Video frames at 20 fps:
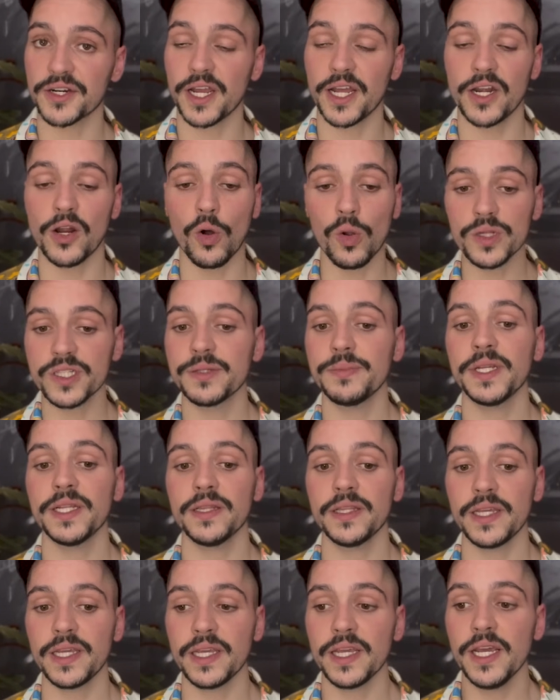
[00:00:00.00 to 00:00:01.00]
And
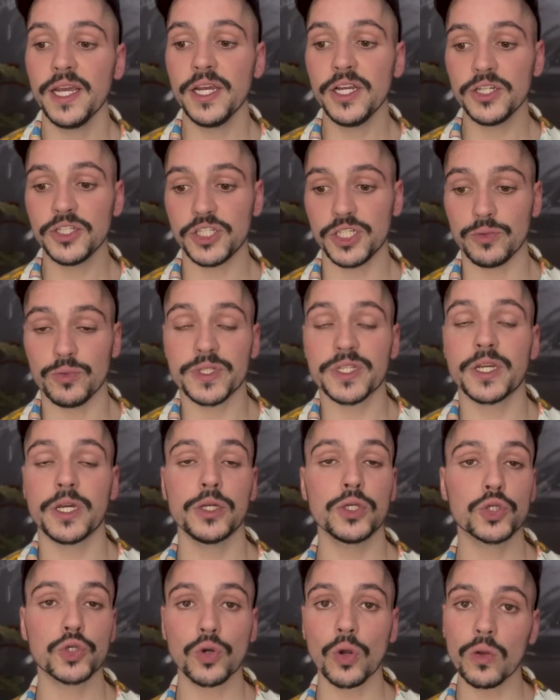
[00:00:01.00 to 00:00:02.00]
ultimately, she was
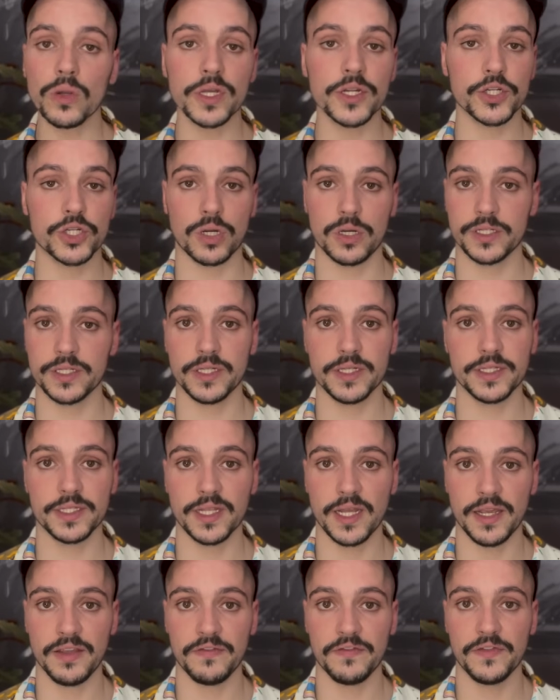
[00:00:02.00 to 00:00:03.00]
controlling Jocelyn's
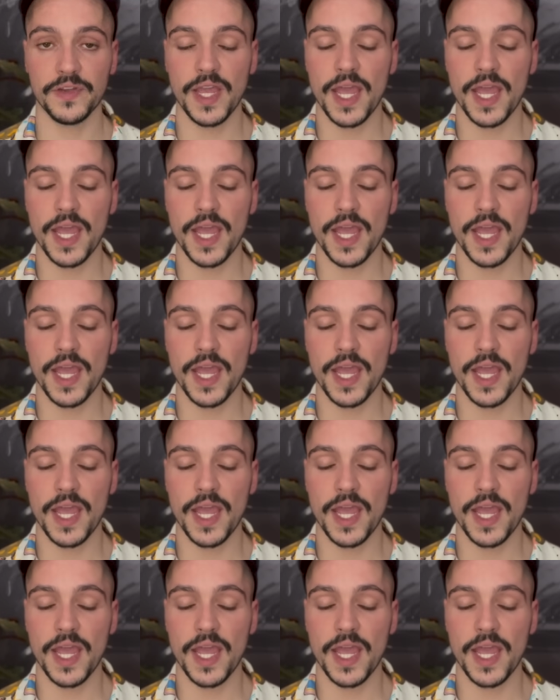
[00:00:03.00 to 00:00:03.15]
life.